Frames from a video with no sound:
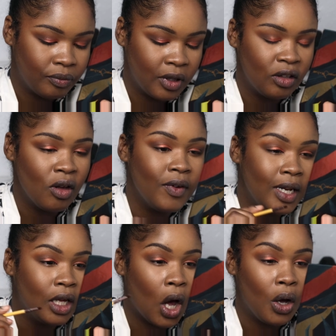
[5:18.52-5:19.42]
It's not
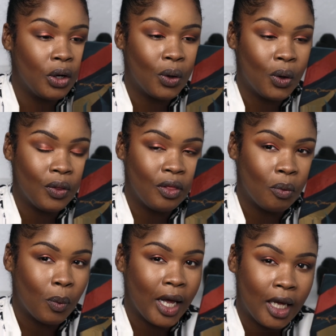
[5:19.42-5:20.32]
really going on the
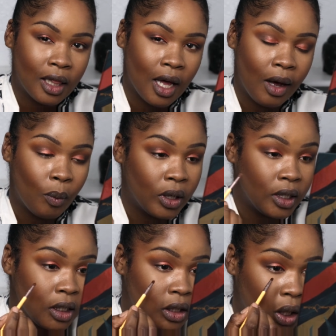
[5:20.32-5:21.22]
way that I
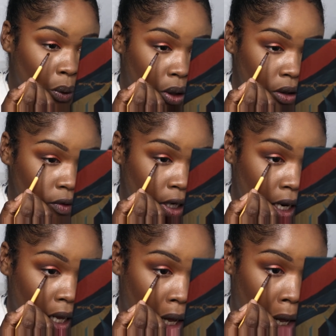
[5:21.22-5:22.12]
wanted it to go on,
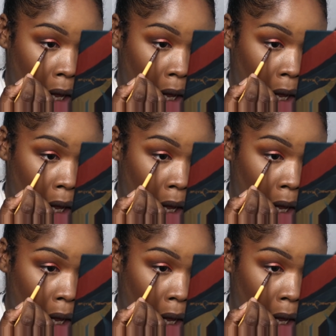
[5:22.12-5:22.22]
really.